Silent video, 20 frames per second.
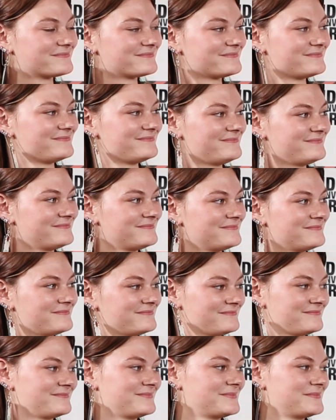
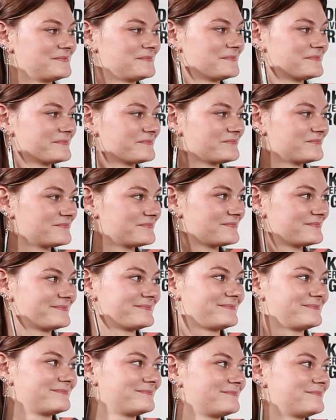
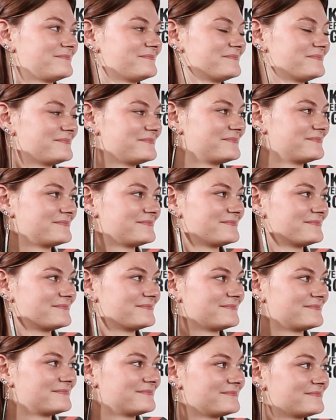
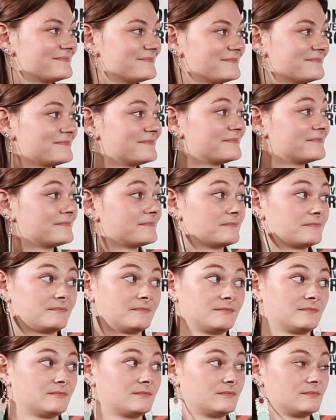
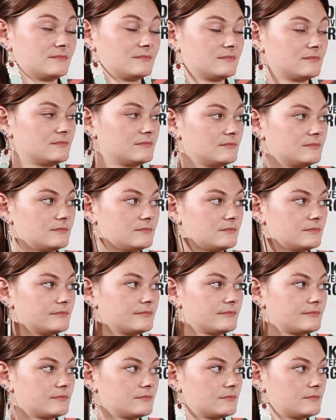
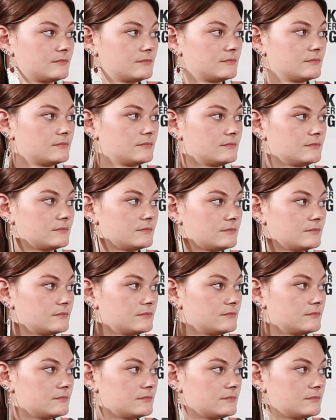
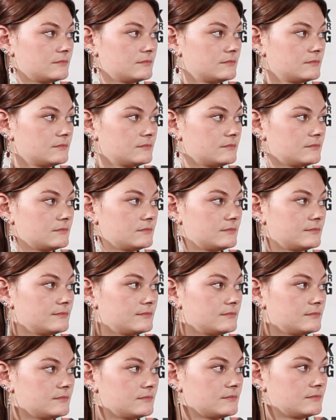
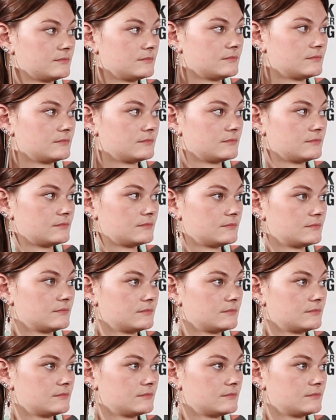(not speaking)